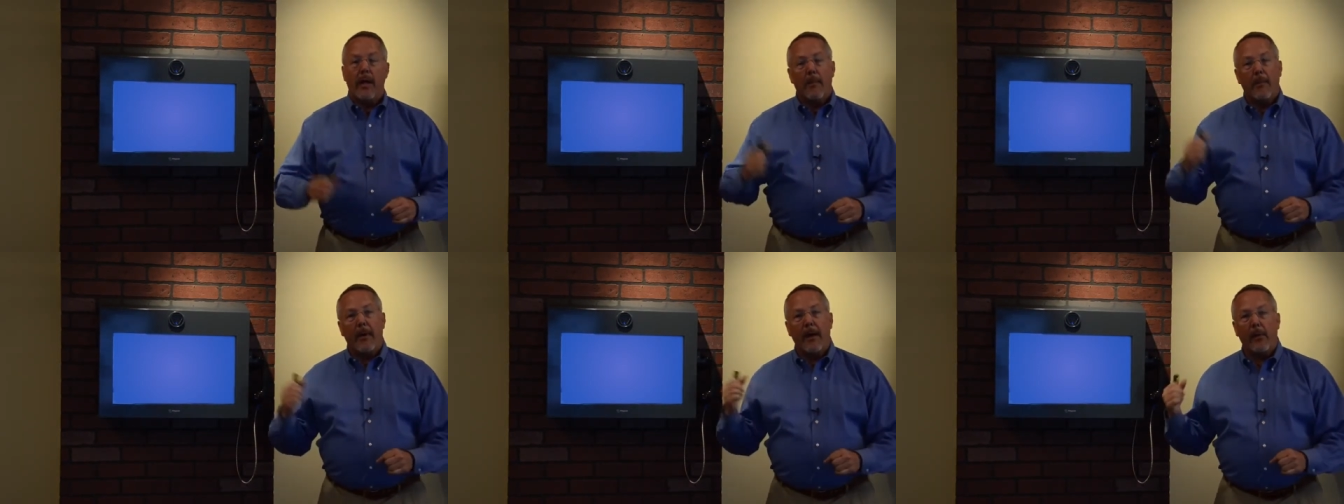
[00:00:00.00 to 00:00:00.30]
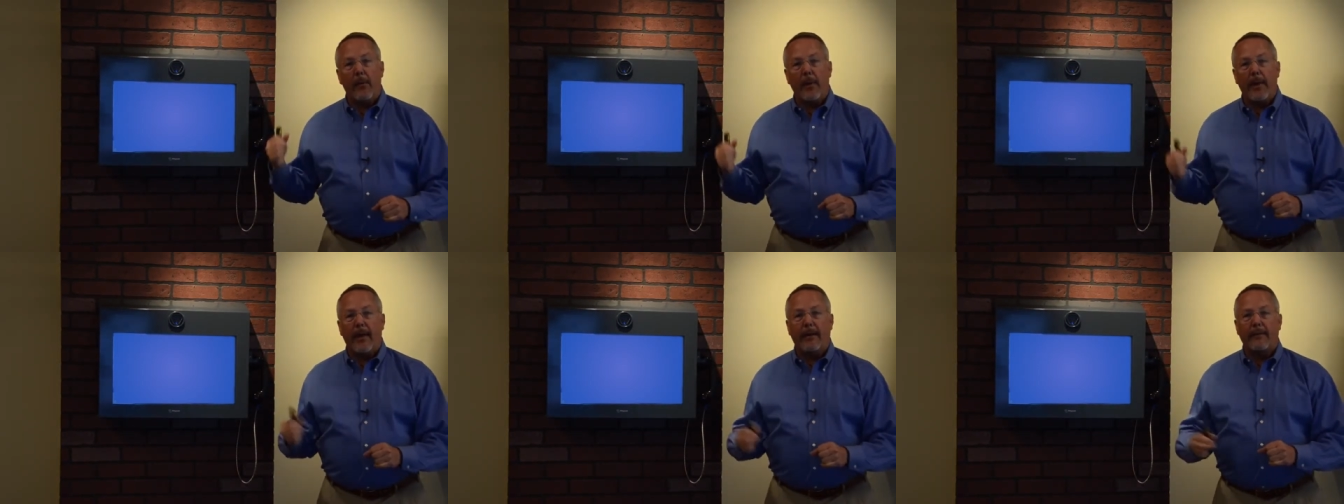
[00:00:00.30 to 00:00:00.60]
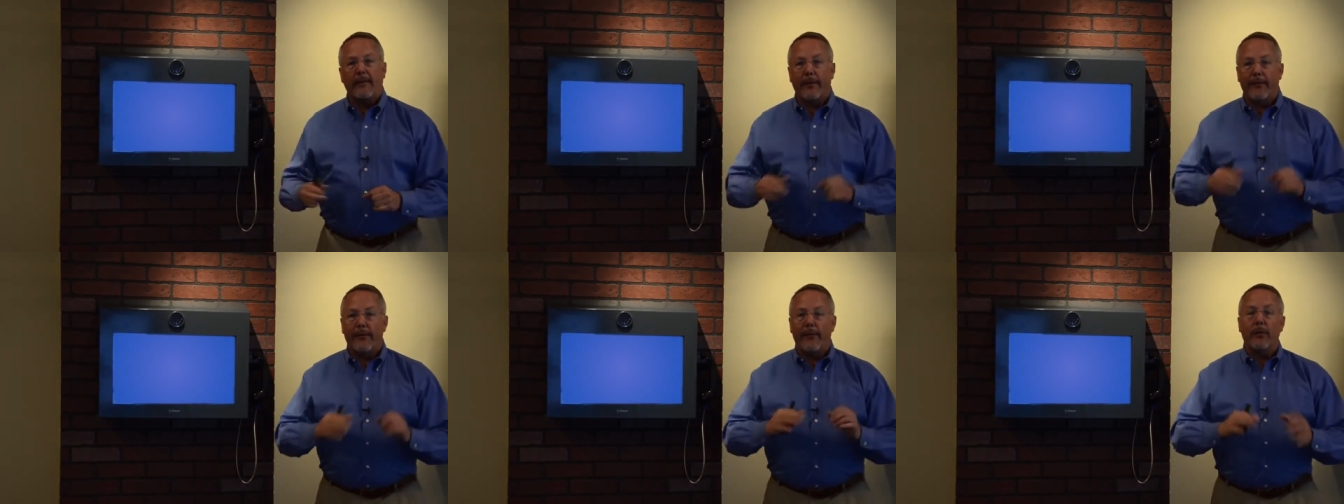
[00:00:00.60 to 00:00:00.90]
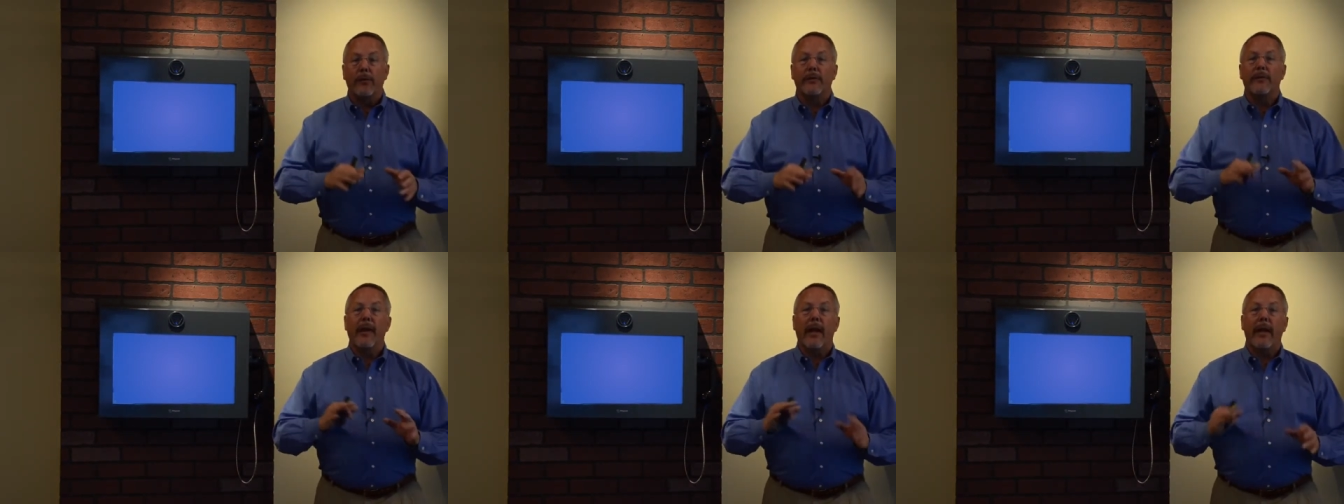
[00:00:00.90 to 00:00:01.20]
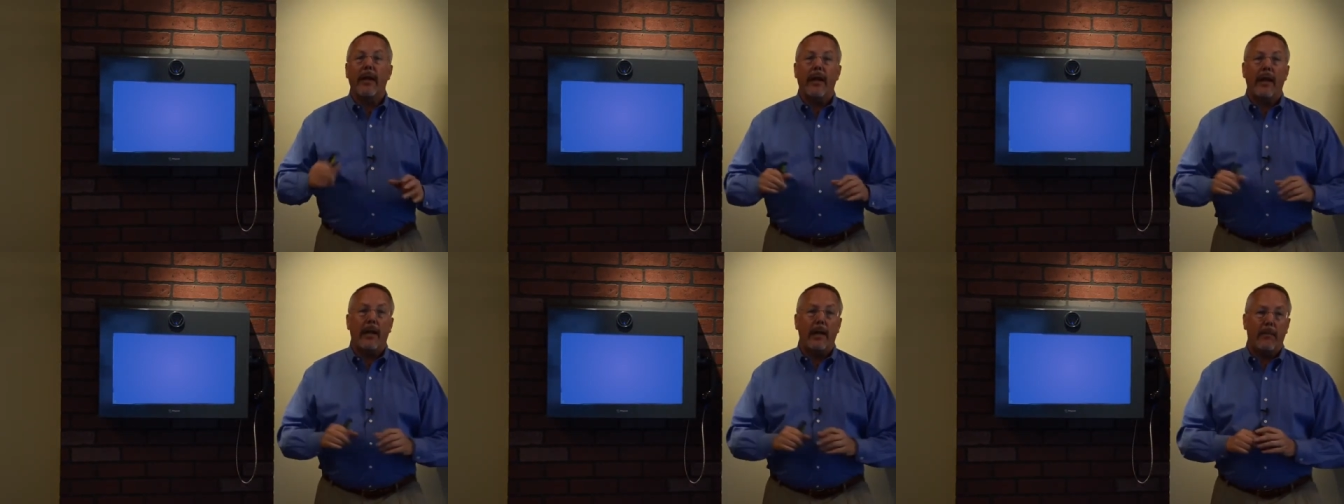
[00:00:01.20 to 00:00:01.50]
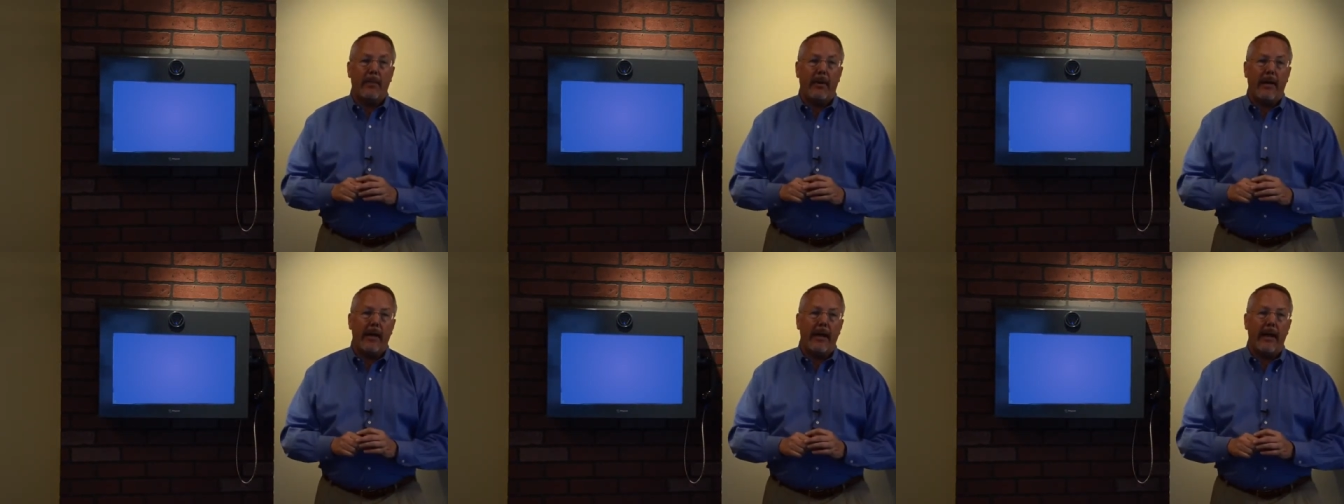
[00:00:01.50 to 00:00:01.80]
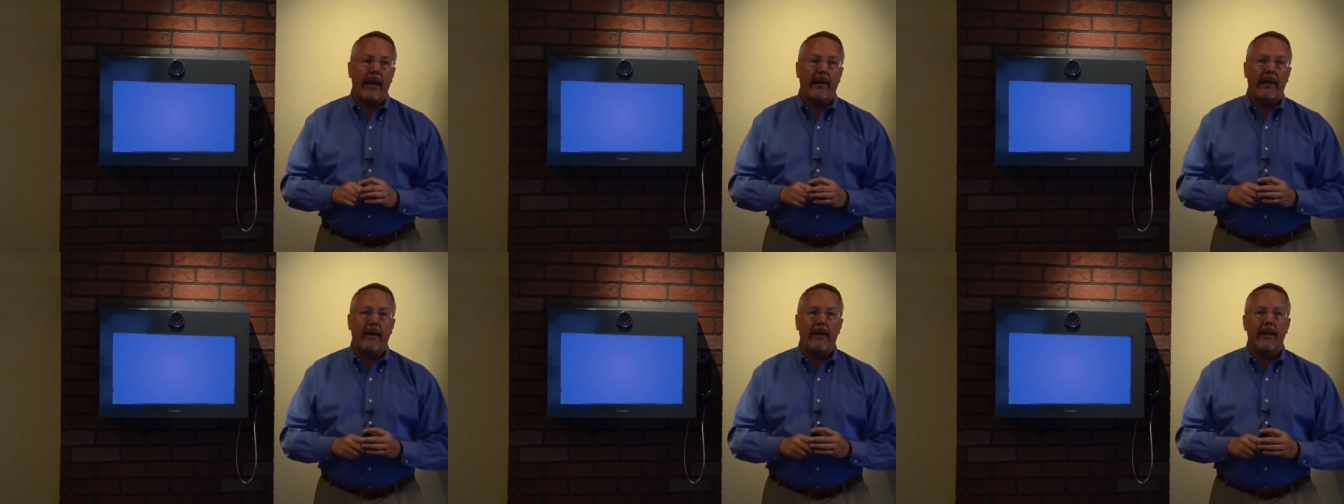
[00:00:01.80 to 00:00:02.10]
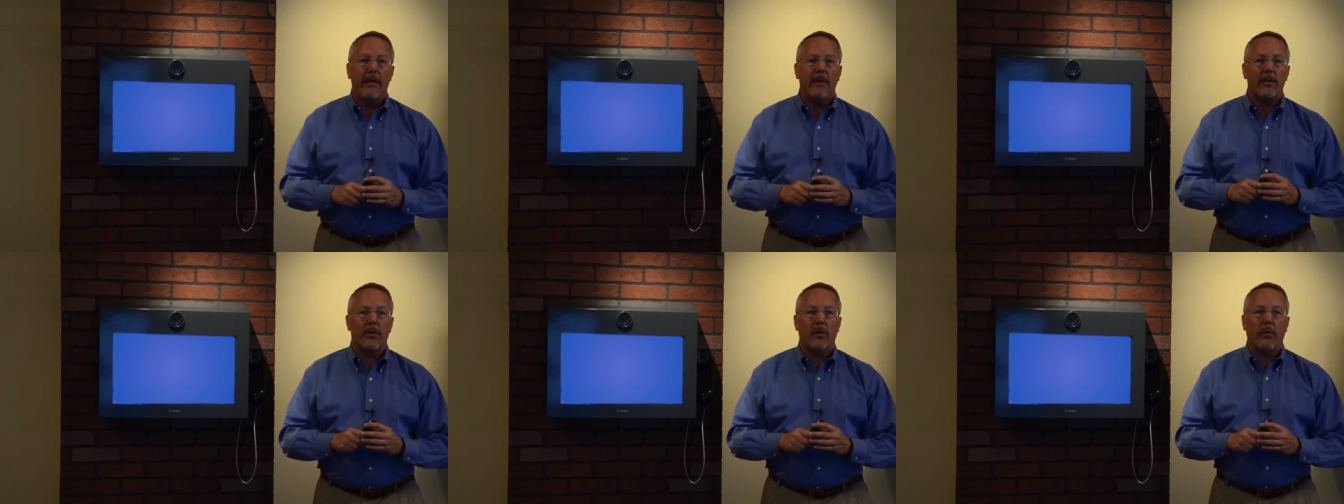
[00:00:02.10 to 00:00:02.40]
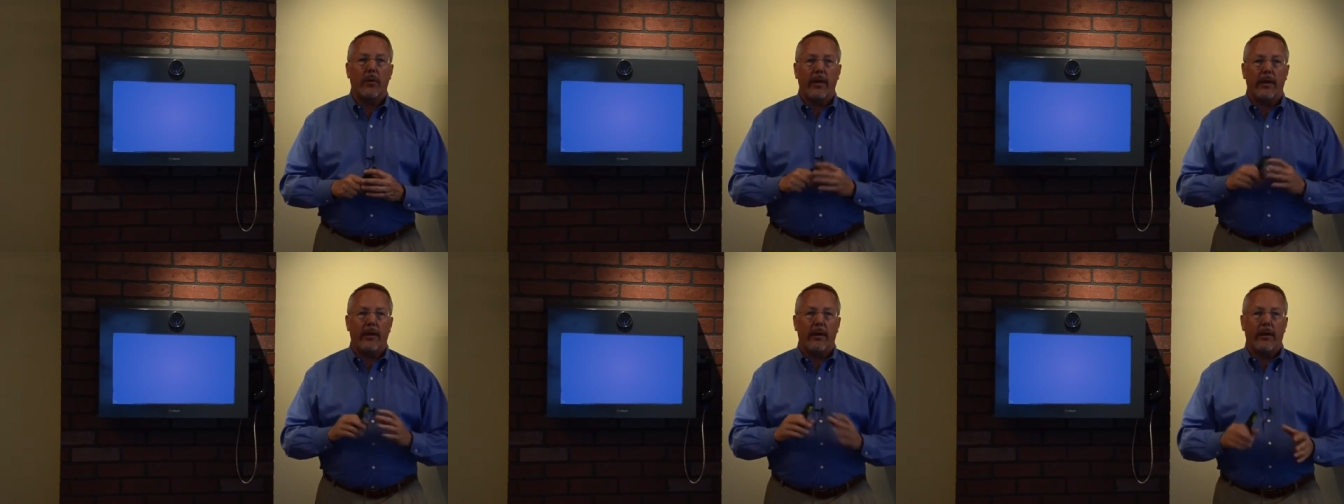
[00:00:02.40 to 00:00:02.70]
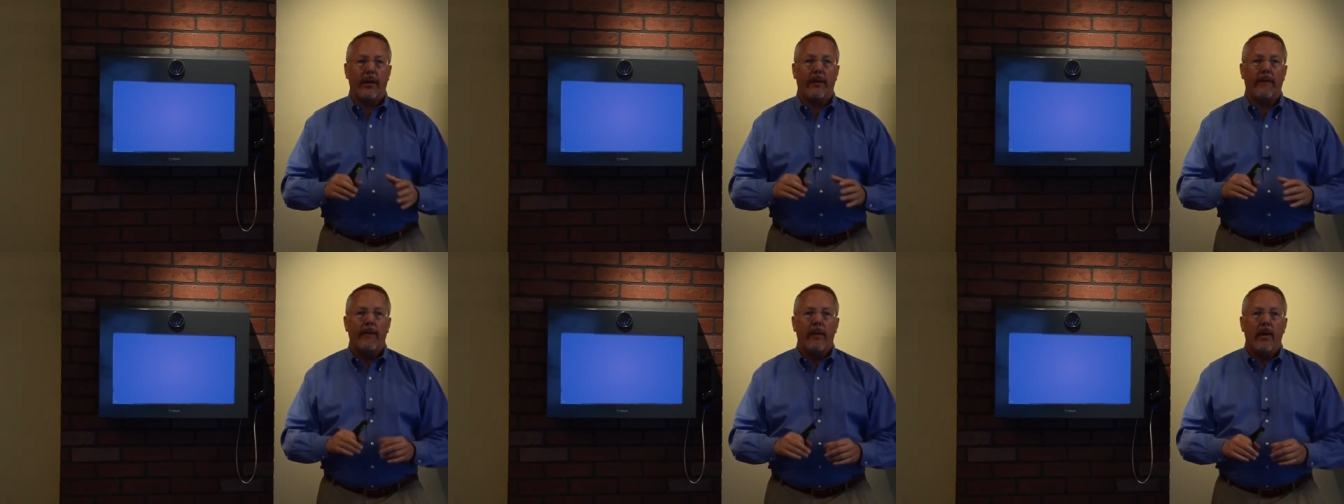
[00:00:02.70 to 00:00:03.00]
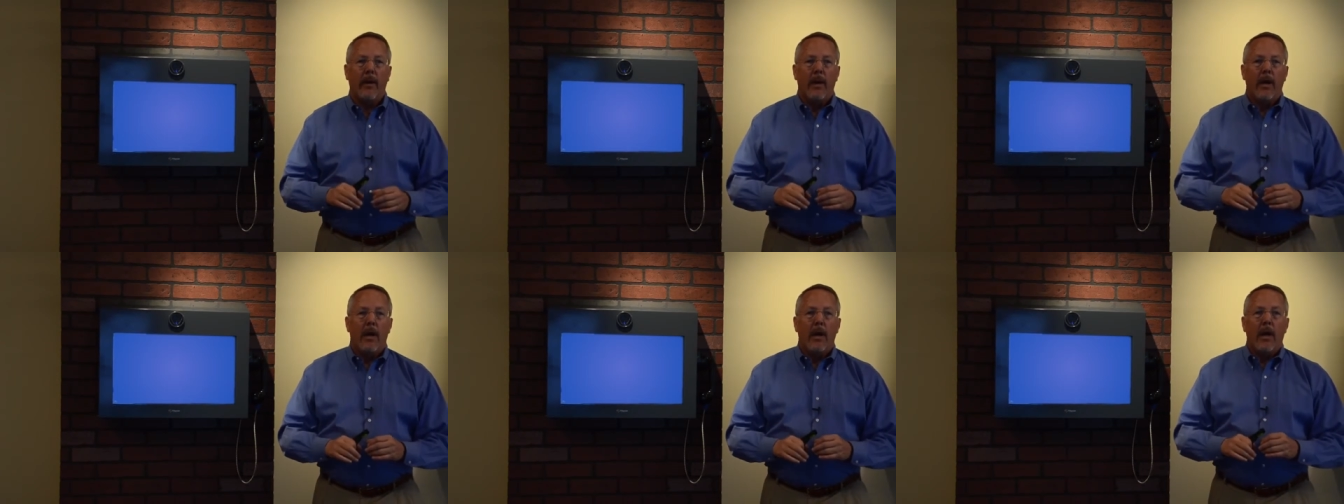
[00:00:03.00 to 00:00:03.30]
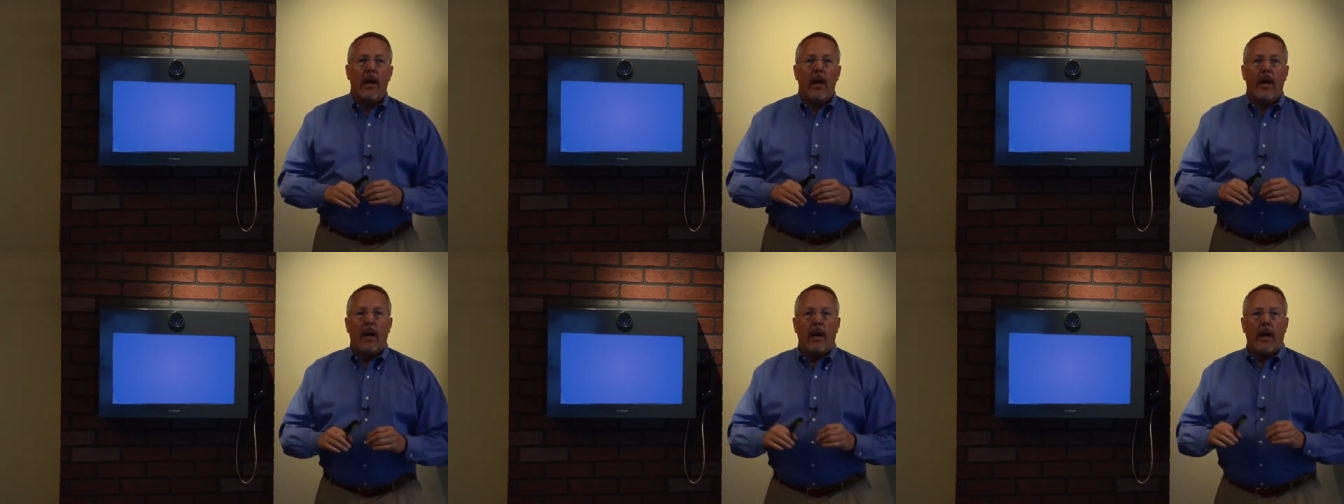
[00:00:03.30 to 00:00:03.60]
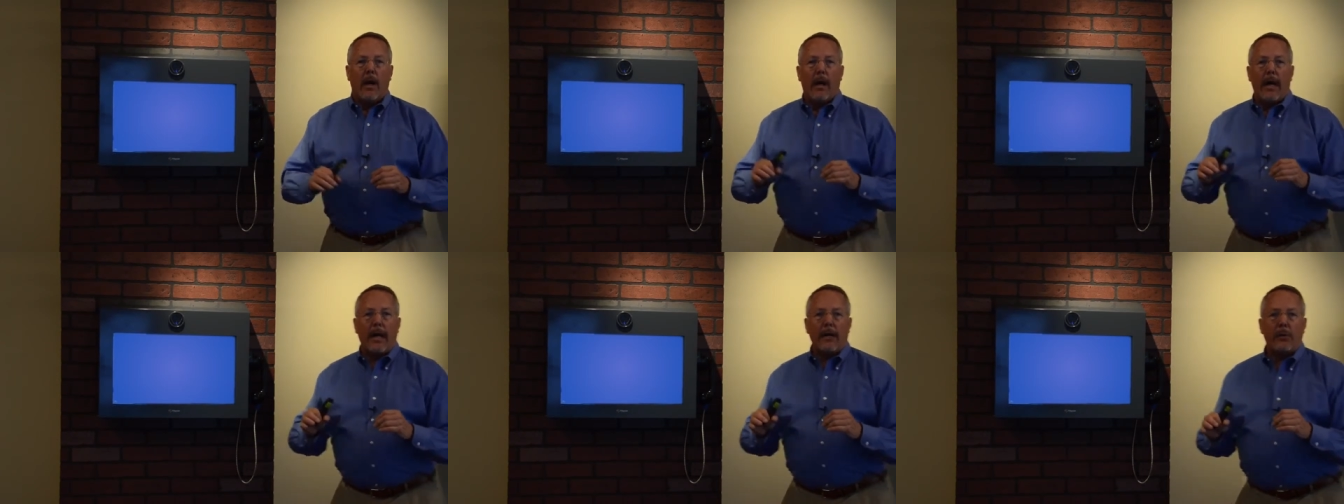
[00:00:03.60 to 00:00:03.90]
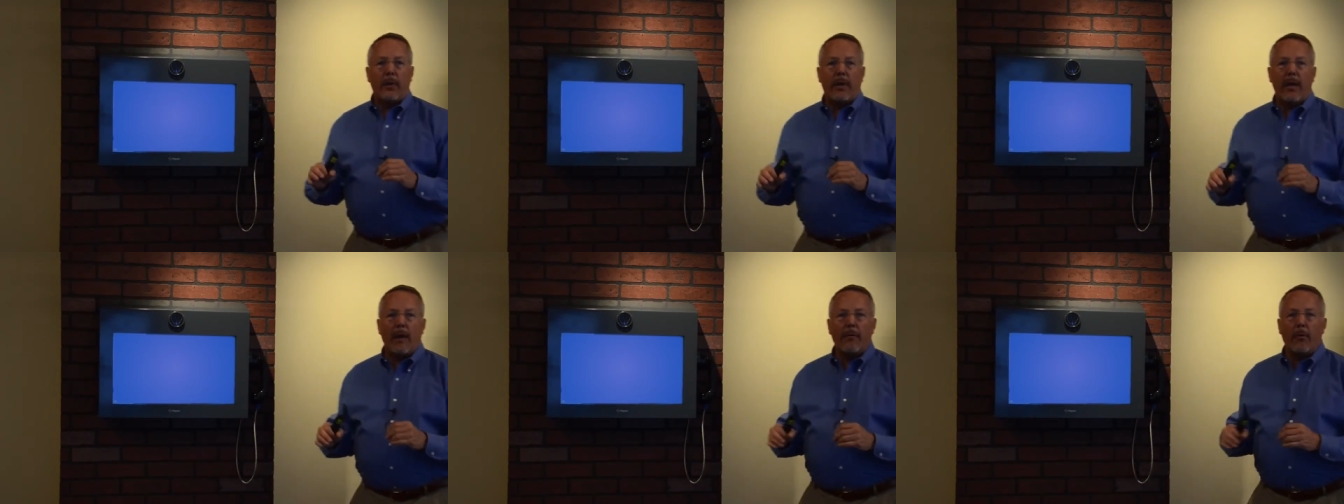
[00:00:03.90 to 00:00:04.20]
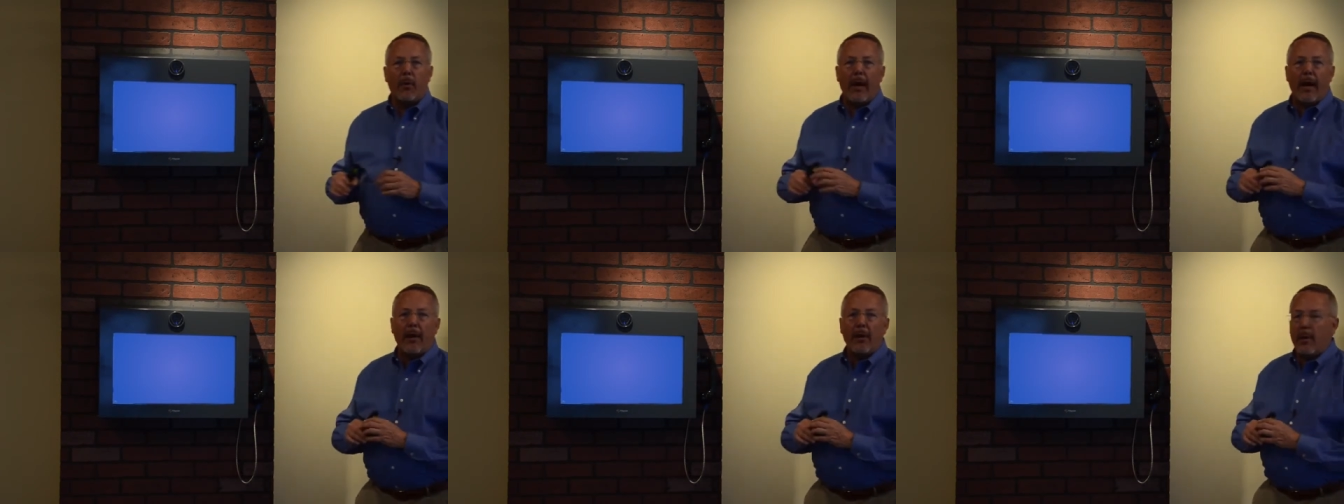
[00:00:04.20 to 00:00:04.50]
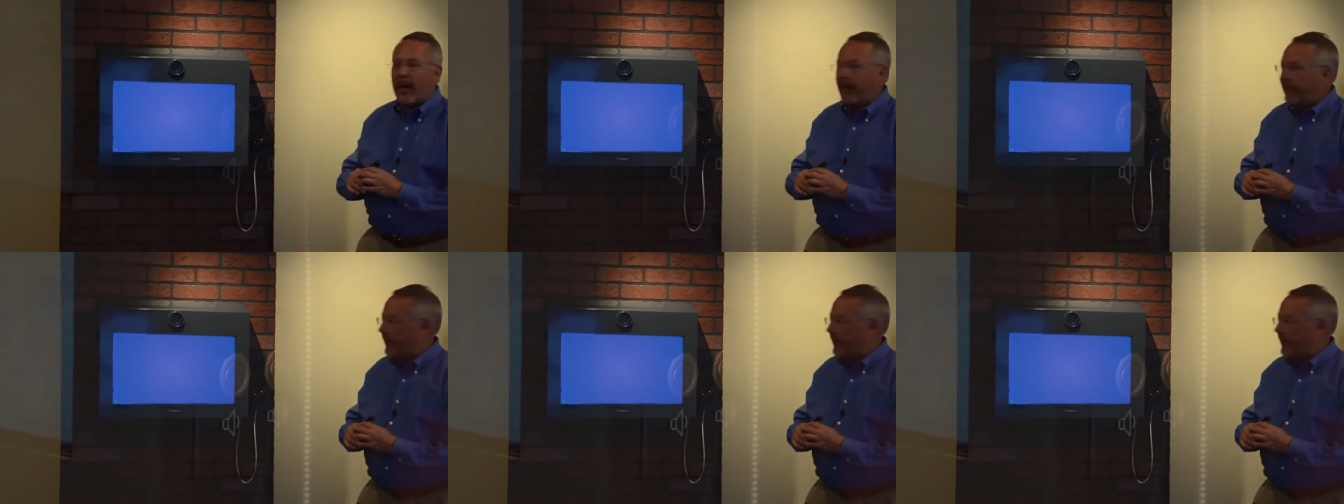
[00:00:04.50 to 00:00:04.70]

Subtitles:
By the way, that's a full 1080p LED screen there. As we come around, you have